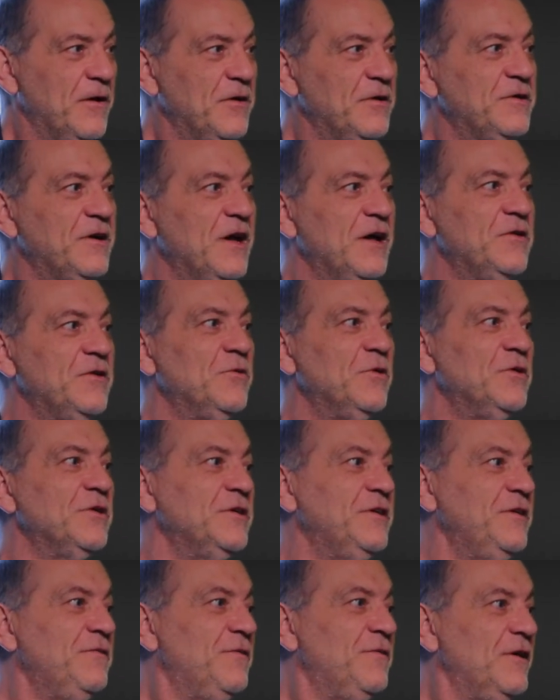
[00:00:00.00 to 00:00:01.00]
Good schedule. The
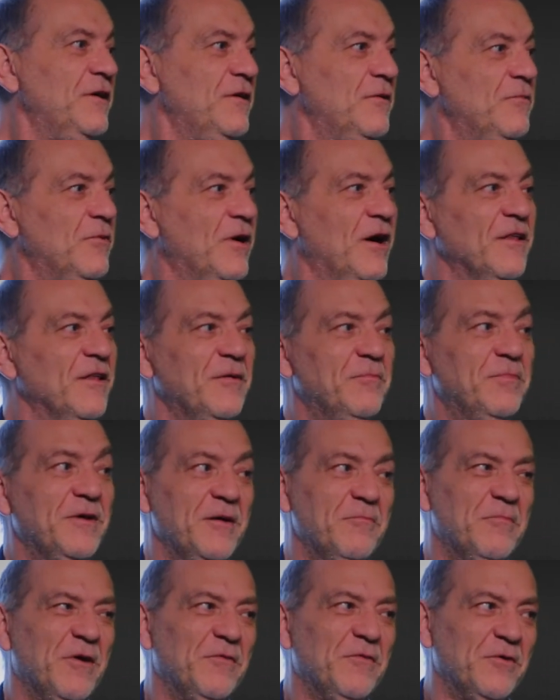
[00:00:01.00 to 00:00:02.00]
defense. Well, they play
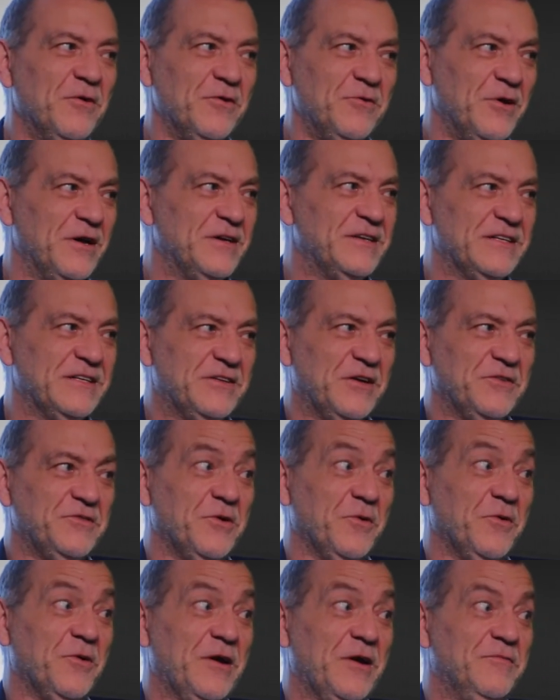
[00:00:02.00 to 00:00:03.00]
in Buffalo twice. That's not
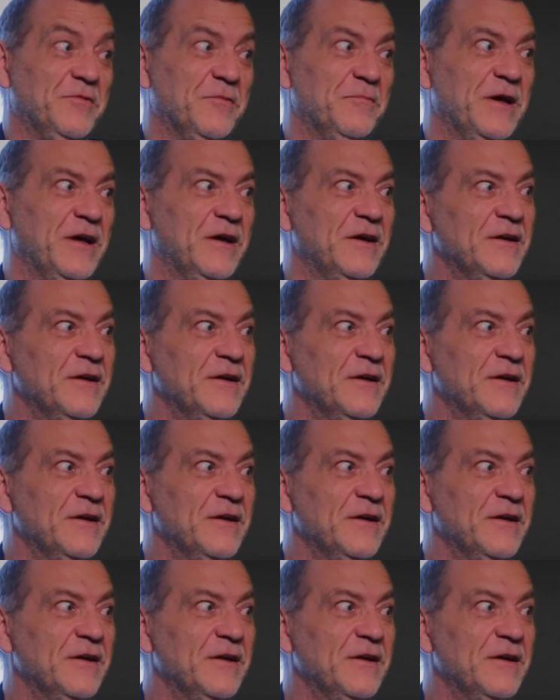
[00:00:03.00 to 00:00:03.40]
so great for me.